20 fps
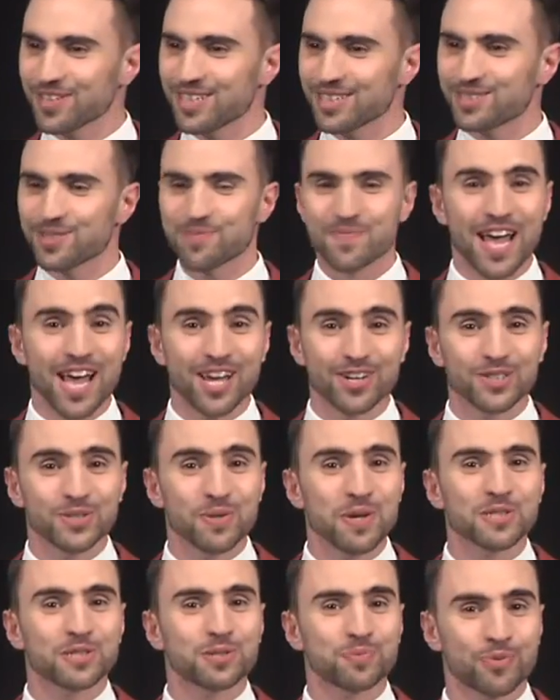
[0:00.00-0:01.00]
it's about as
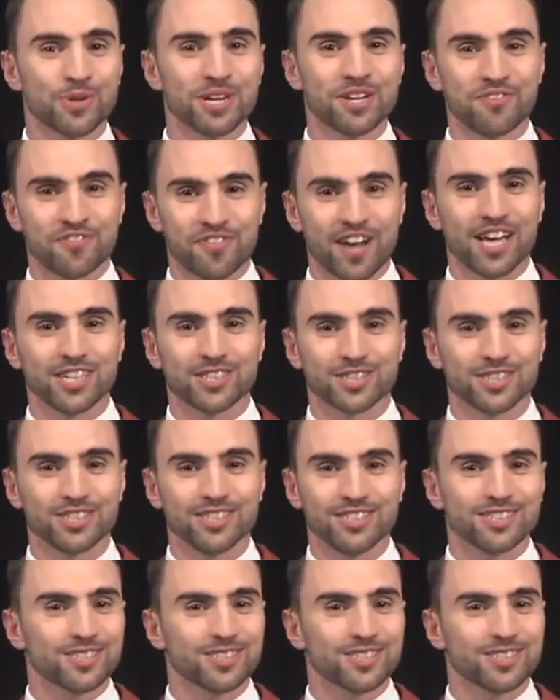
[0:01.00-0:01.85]
well, spring fashion.